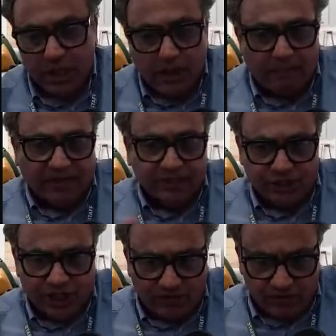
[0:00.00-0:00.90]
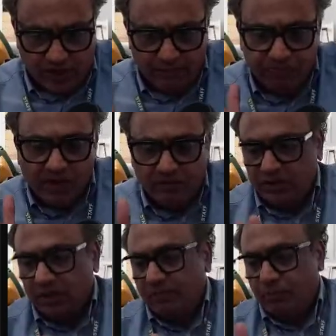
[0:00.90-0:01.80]
But in general,
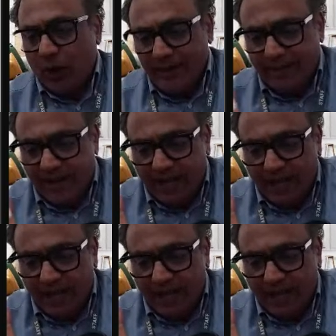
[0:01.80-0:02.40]
the point being,